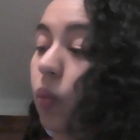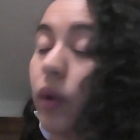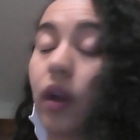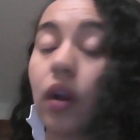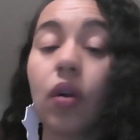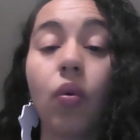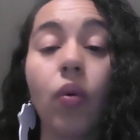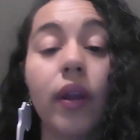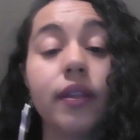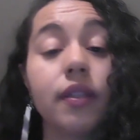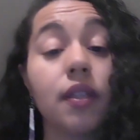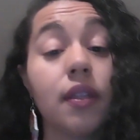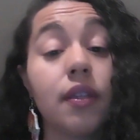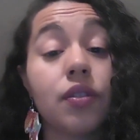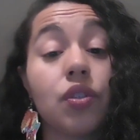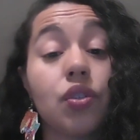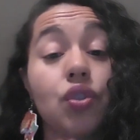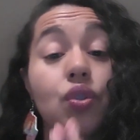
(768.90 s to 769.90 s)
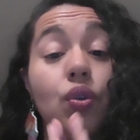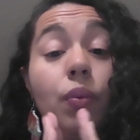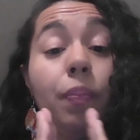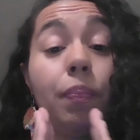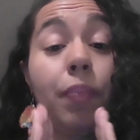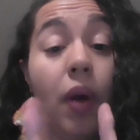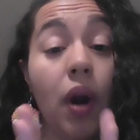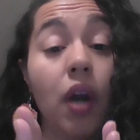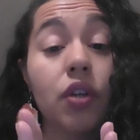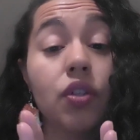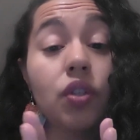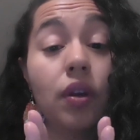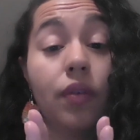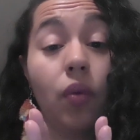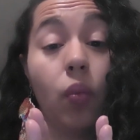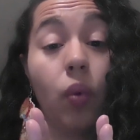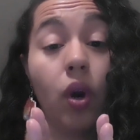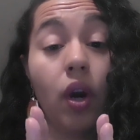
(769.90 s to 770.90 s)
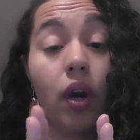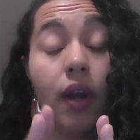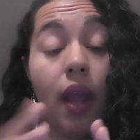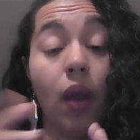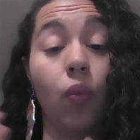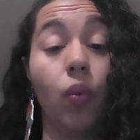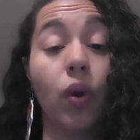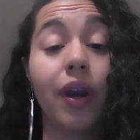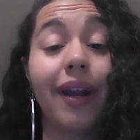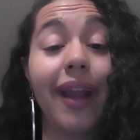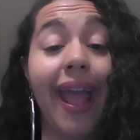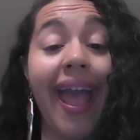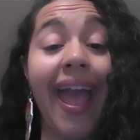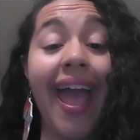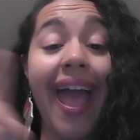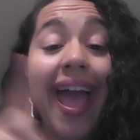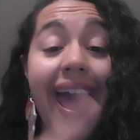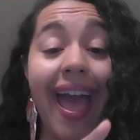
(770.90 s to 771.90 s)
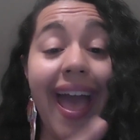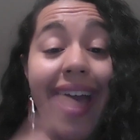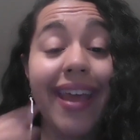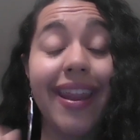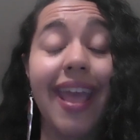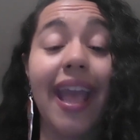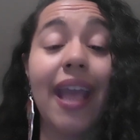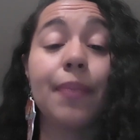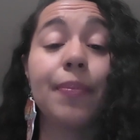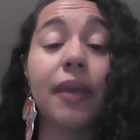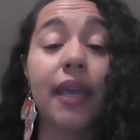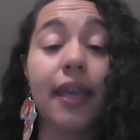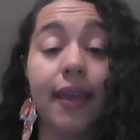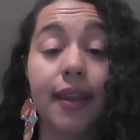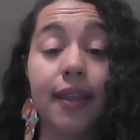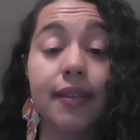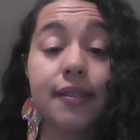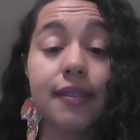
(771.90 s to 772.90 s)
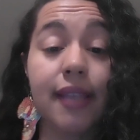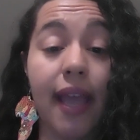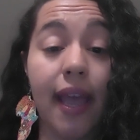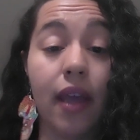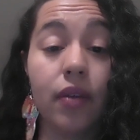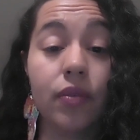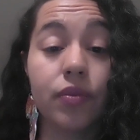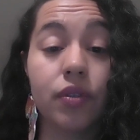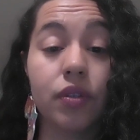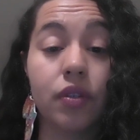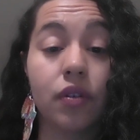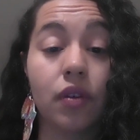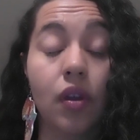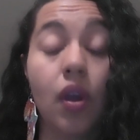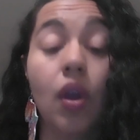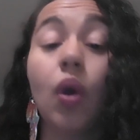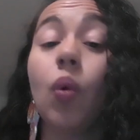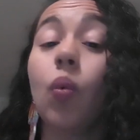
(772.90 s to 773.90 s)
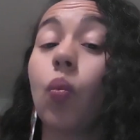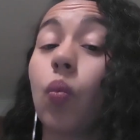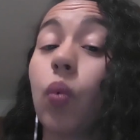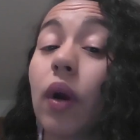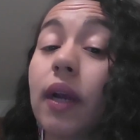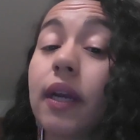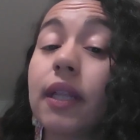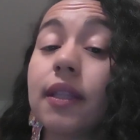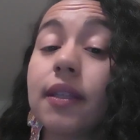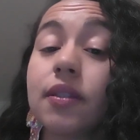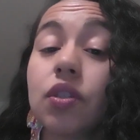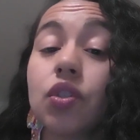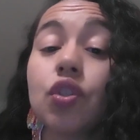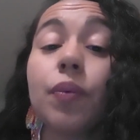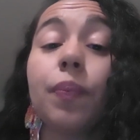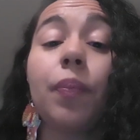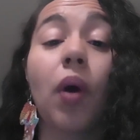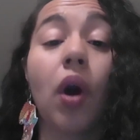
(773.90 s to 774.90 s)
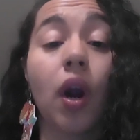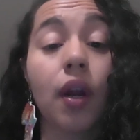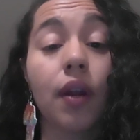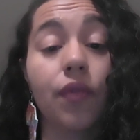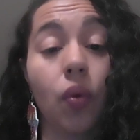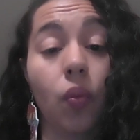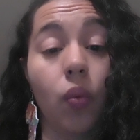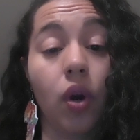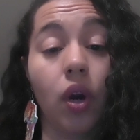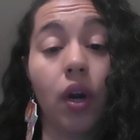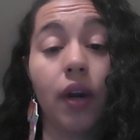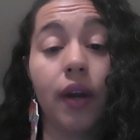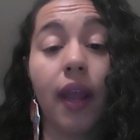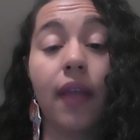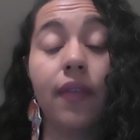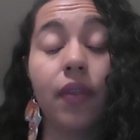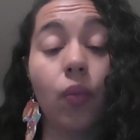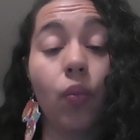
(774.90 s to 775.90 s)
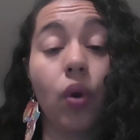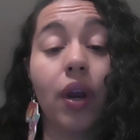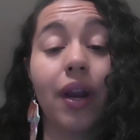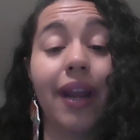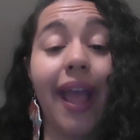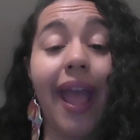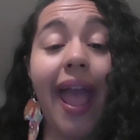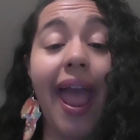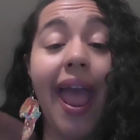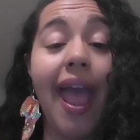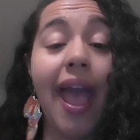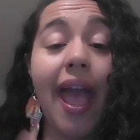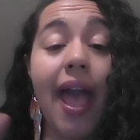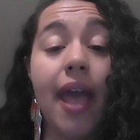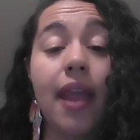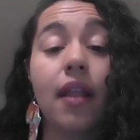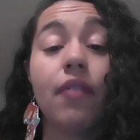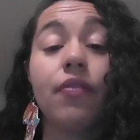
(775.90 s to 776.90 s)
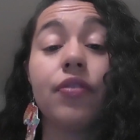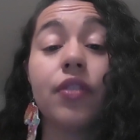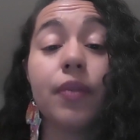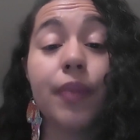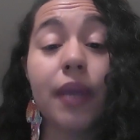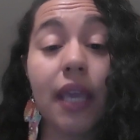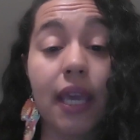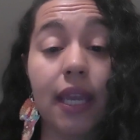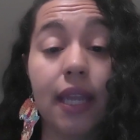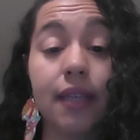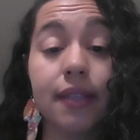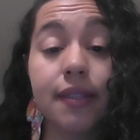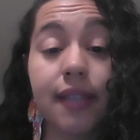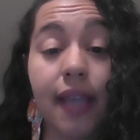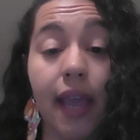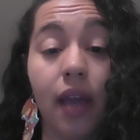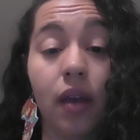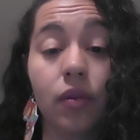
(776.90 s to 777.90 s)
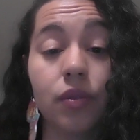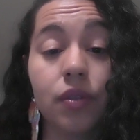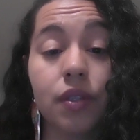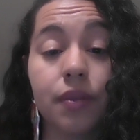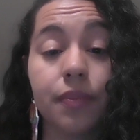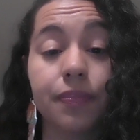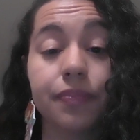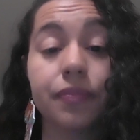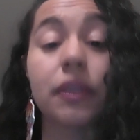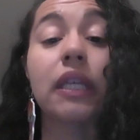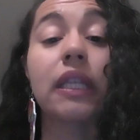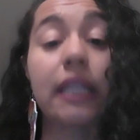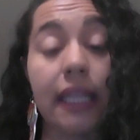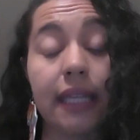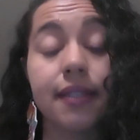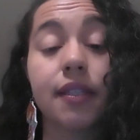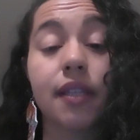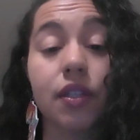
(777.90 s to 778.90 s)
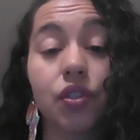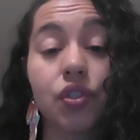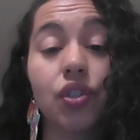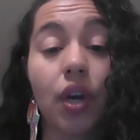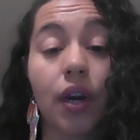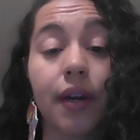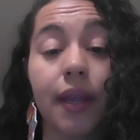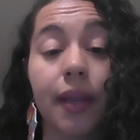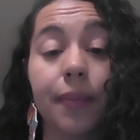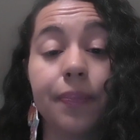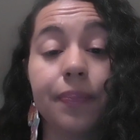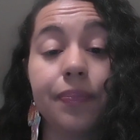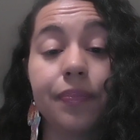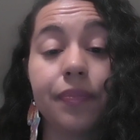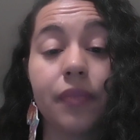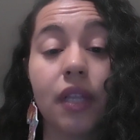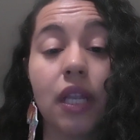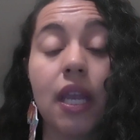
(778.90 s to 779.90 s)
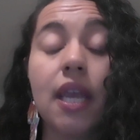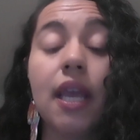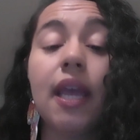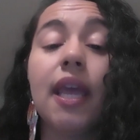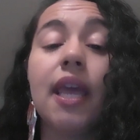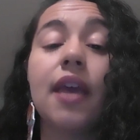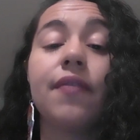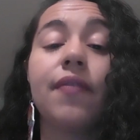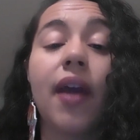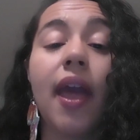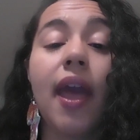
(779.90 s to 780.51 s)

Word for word: we are going to listen to part of a word and we're going to add a beginning sound. We're going to listen to part of a word and then we're going to add the beginning sound. Let's get started. If I